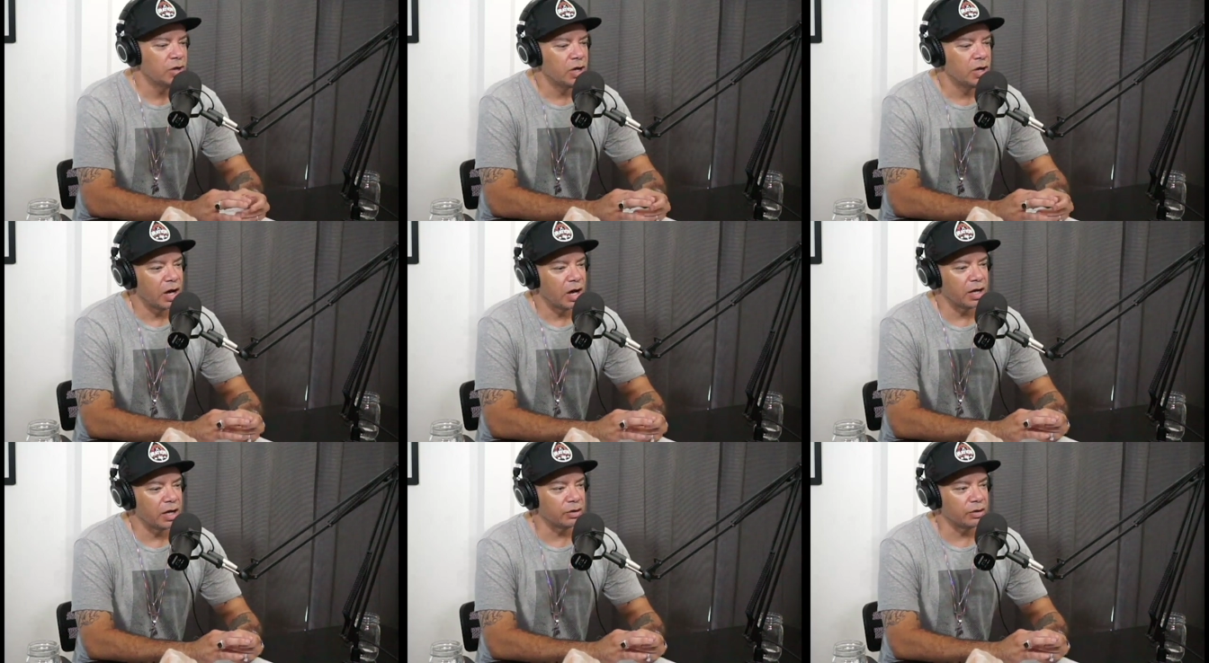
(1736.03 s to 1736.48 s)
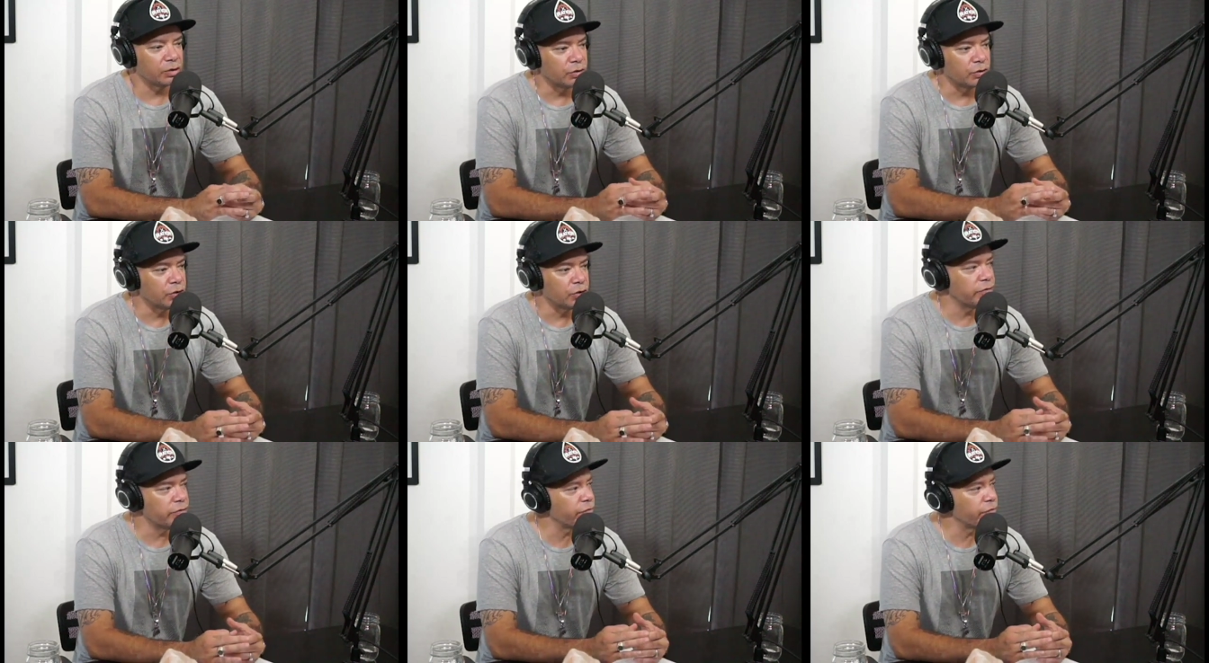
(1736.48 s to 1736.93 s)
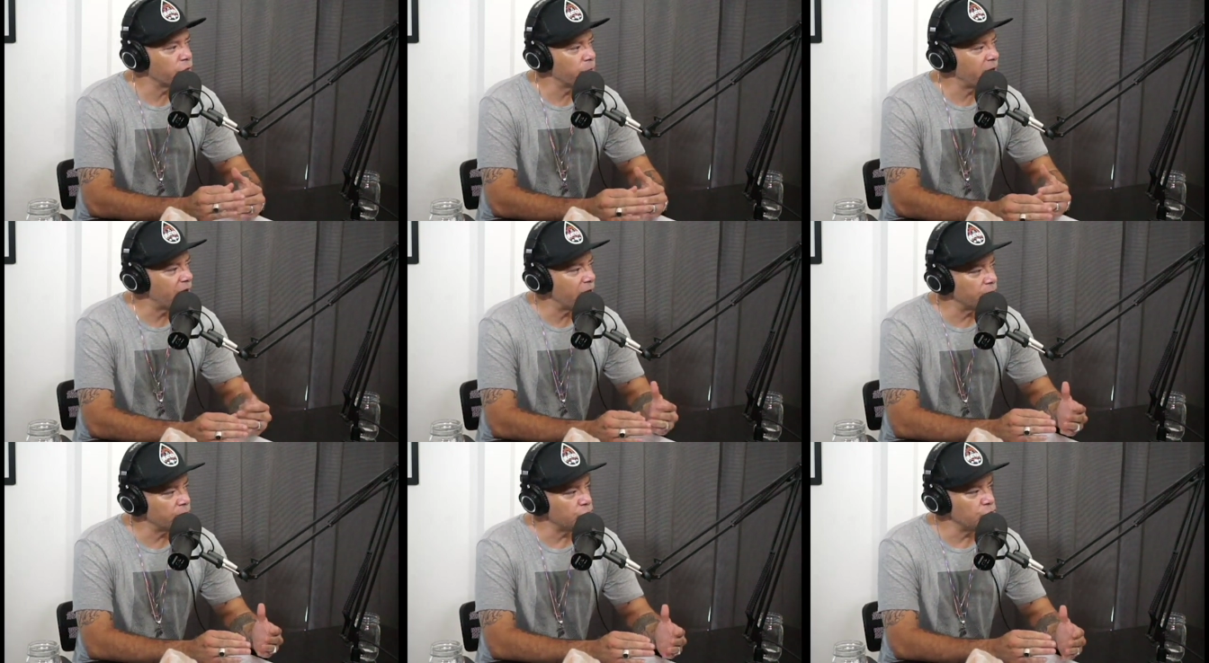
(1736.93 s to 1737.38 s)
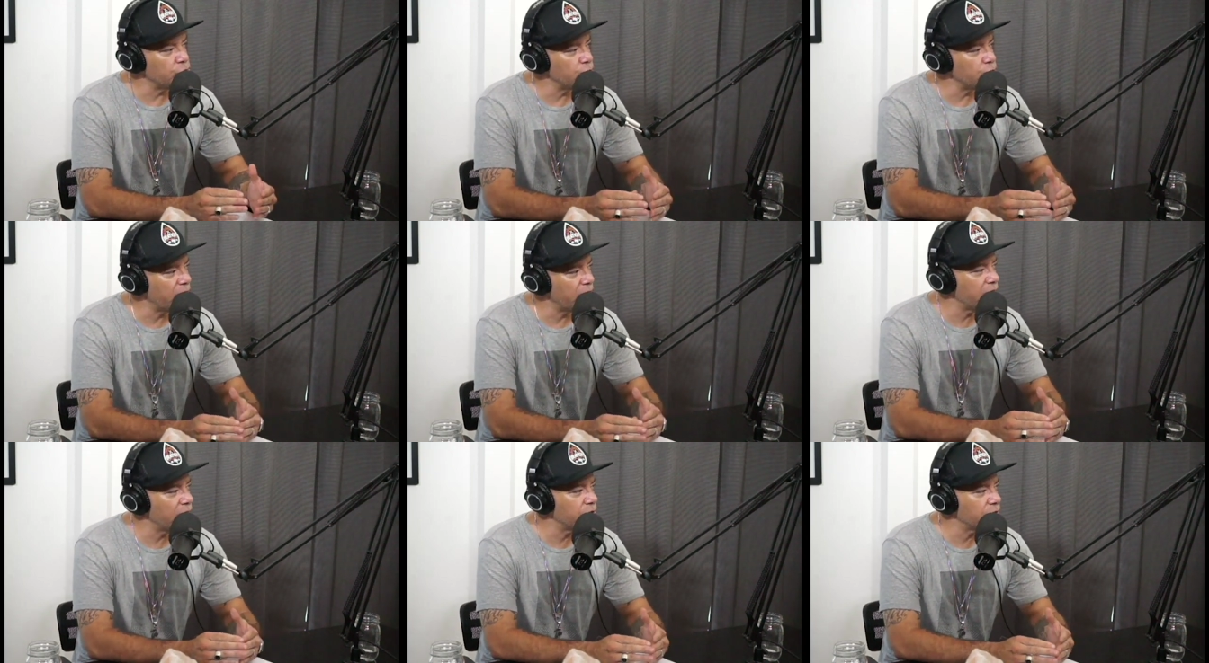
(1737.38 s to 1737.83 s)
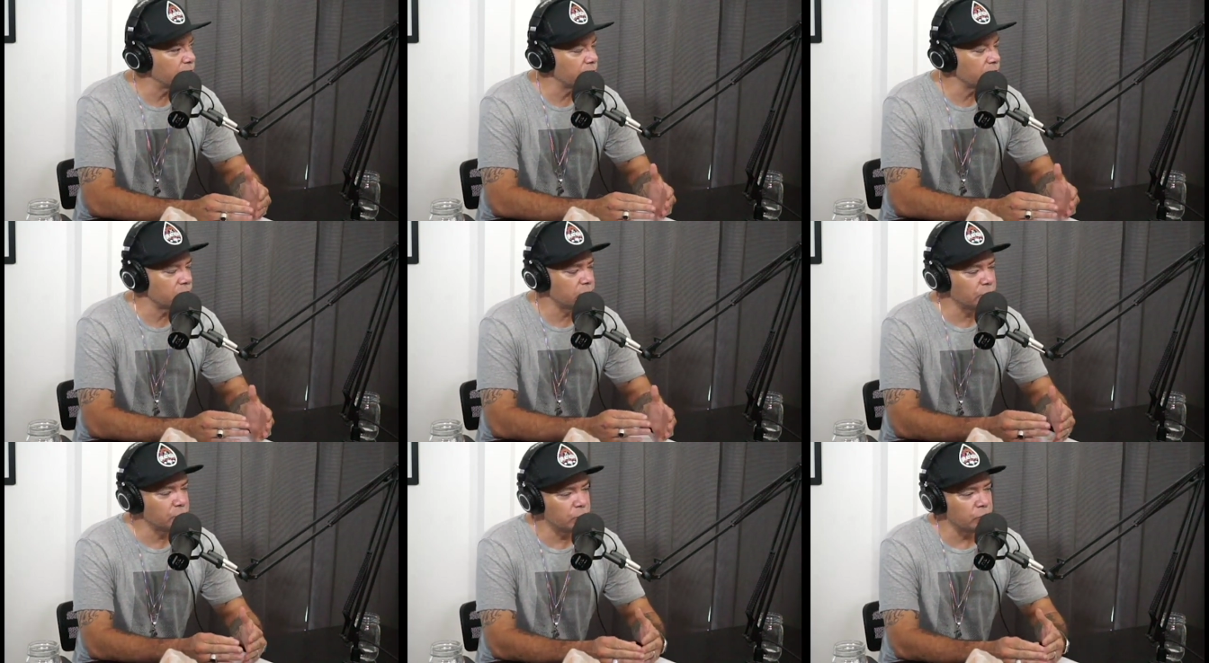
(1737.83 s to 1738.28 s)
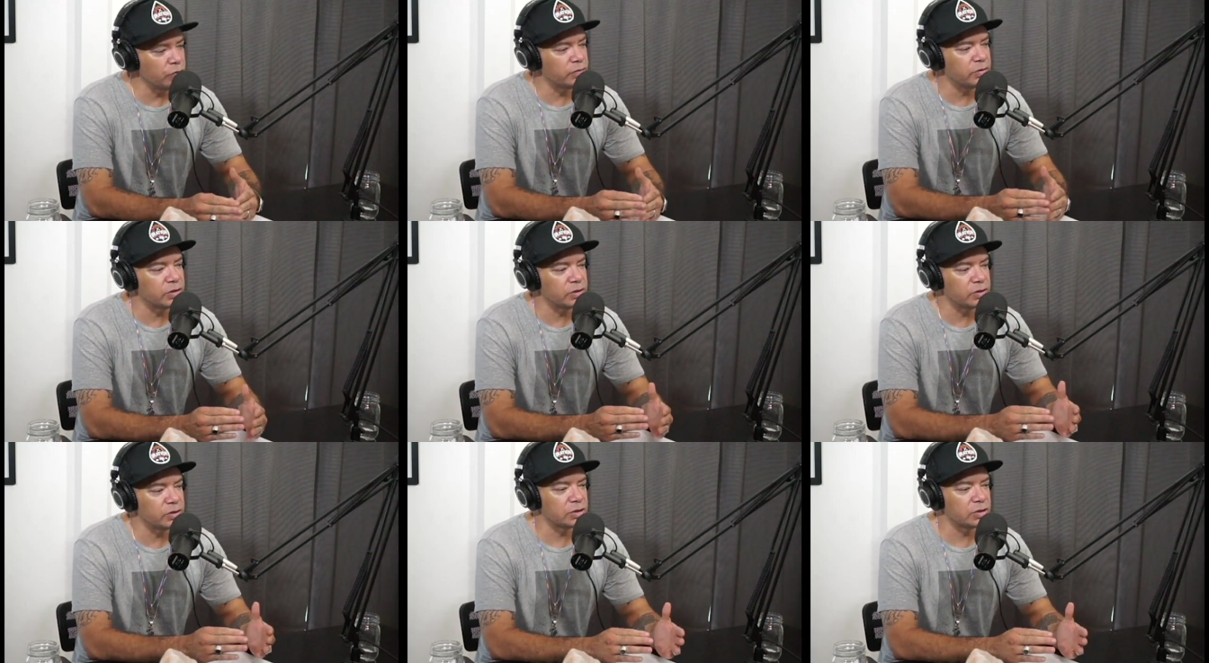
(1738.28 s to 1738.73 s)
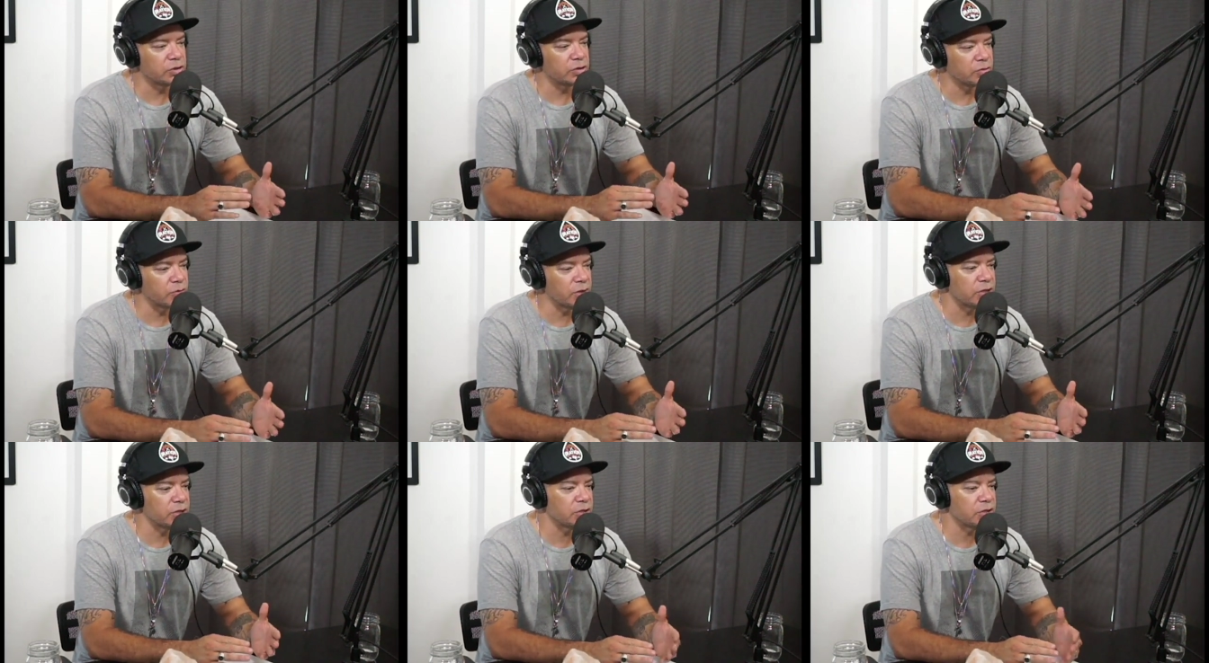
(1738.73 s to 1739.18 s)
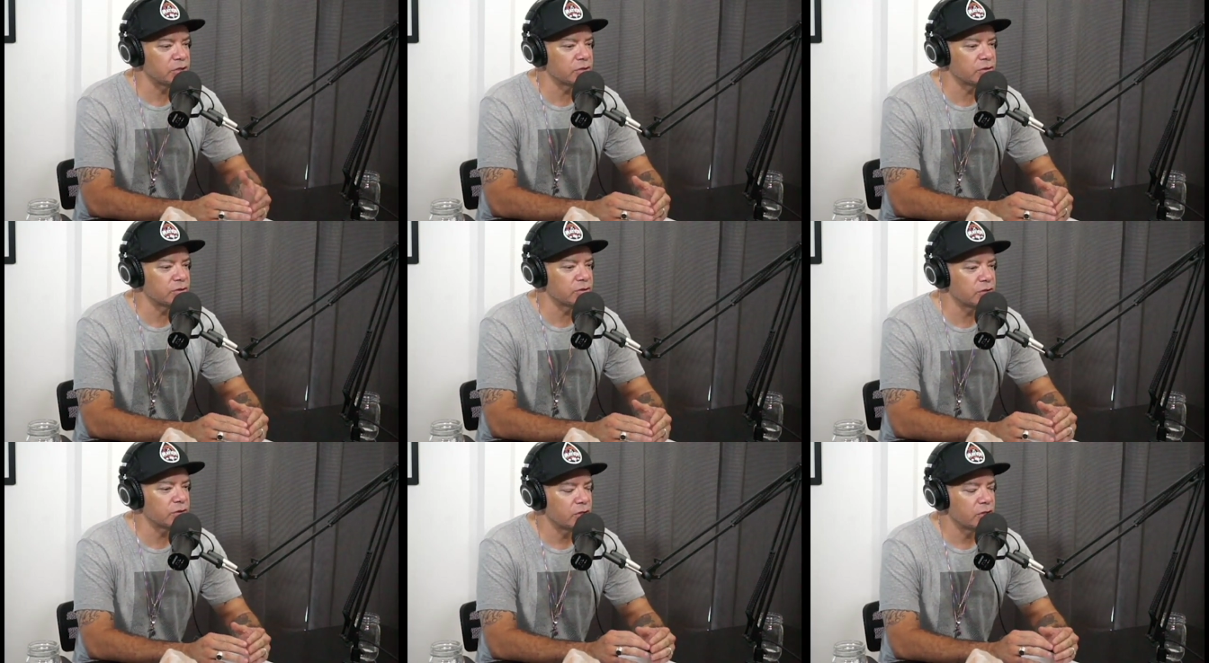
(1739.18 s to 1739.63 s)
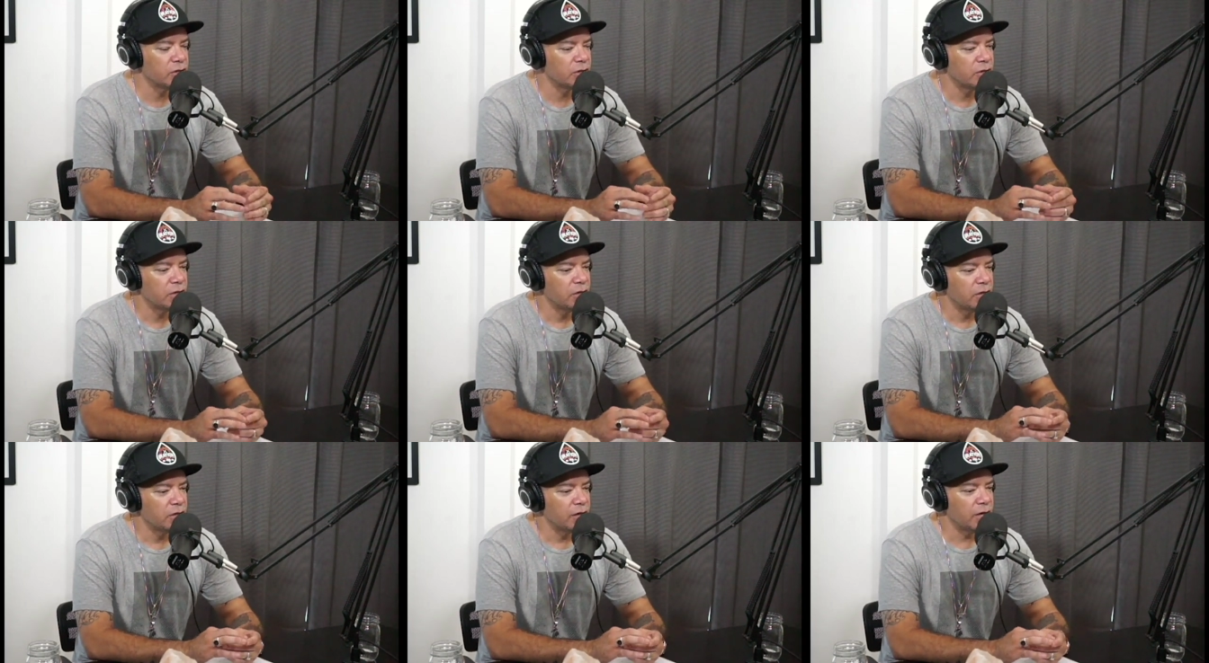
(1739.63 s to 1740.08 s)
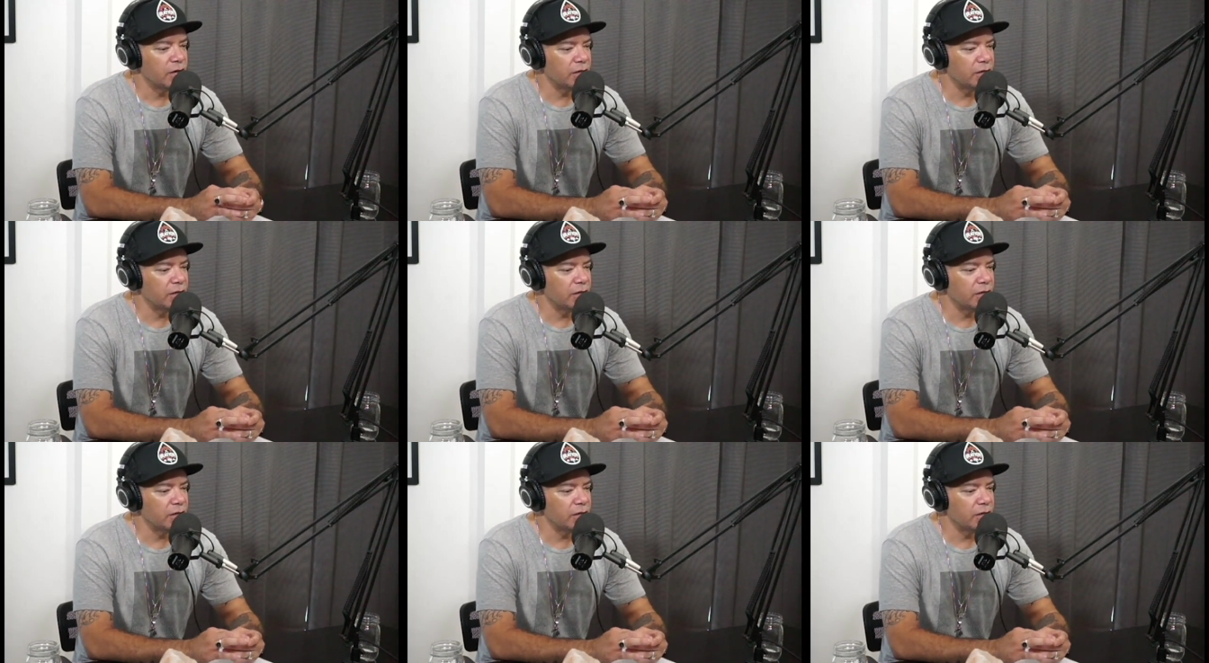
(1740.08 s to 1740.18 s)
I learned from how you handled and moved in situations. And